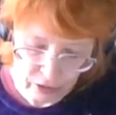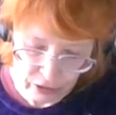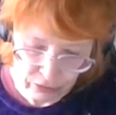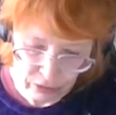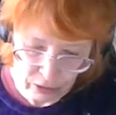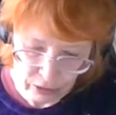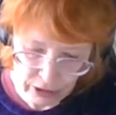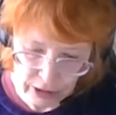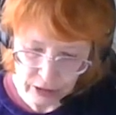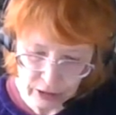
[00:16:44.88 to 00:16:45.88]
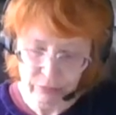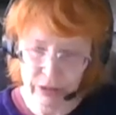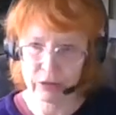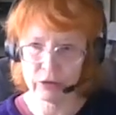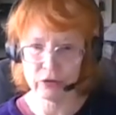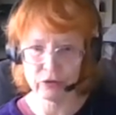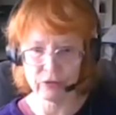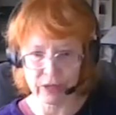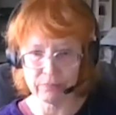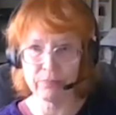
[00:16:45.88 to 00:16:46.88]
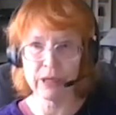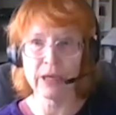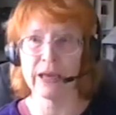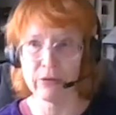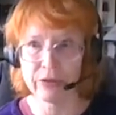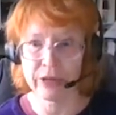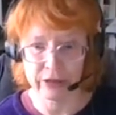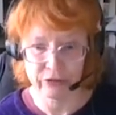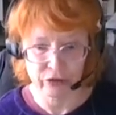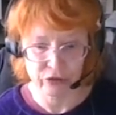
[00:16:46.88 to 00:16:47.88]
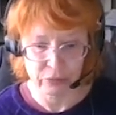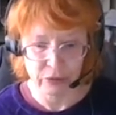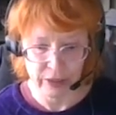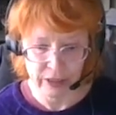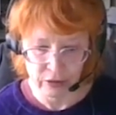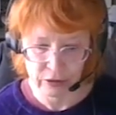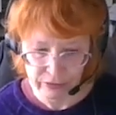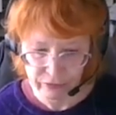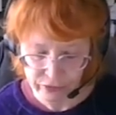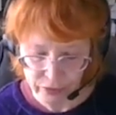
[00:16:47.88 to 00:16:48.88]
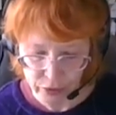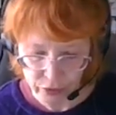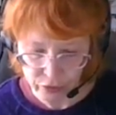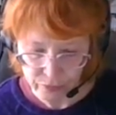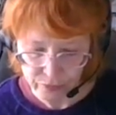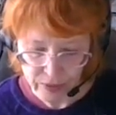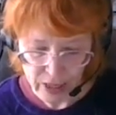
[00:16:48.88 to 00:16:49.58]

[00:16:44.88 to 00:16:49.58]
hierarchy and because of that bigger healthcare system that they can't influence.